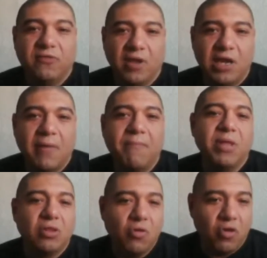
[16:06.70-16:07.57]
basically a
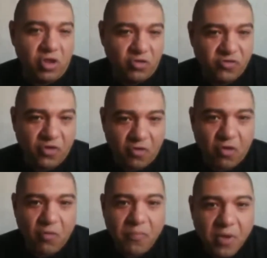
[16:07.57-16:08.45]
Bitcoin user
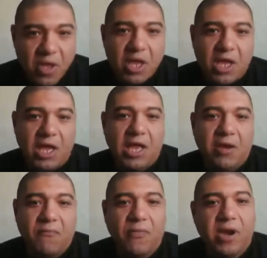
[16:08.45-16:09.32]
group.
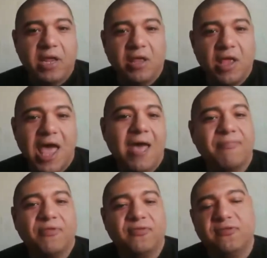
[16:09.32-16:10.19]
And what it
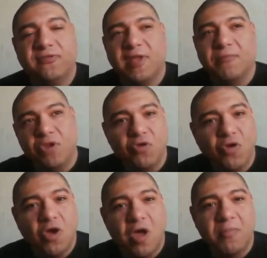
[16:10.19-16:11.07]
happens is that
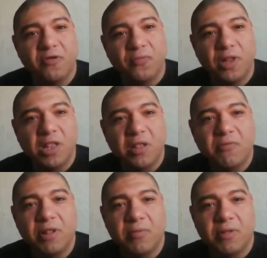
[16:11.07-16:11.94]
newcomers will,
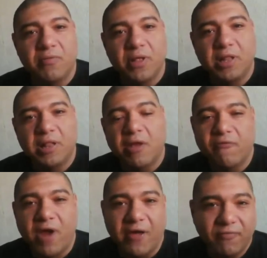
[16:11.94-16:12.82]
will,
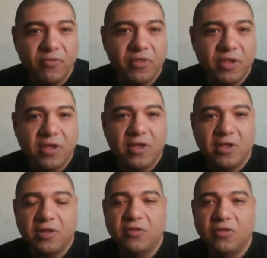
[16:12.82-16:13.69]
will arrive to
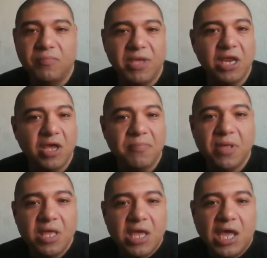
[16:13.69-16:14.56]
the to the
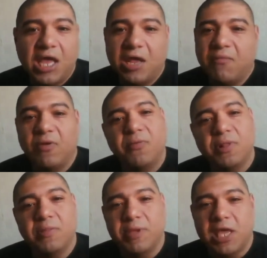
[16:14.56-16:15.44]
meetup, and we
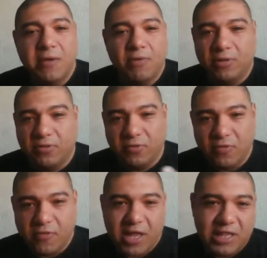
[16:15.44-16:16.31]
will be able
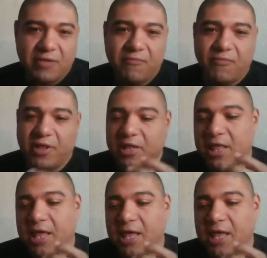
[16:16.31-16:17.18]
to grant them with uh,
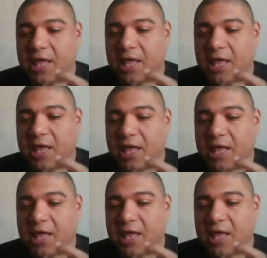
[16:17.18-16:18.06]
like all these
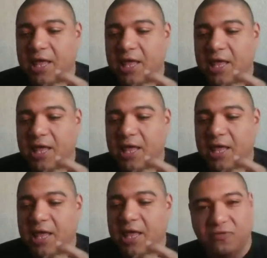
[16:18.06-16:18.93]
kinds of
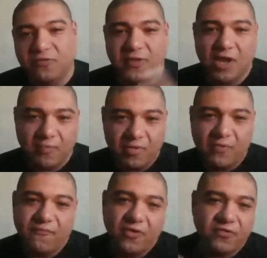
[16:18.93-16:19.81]
information, how to set up
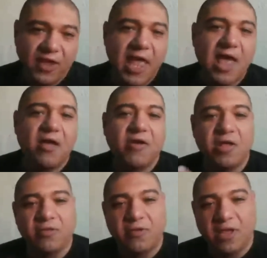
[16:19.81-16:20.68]
their first
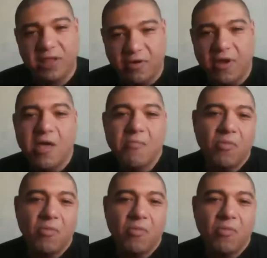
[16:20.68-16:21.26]
account, how to get their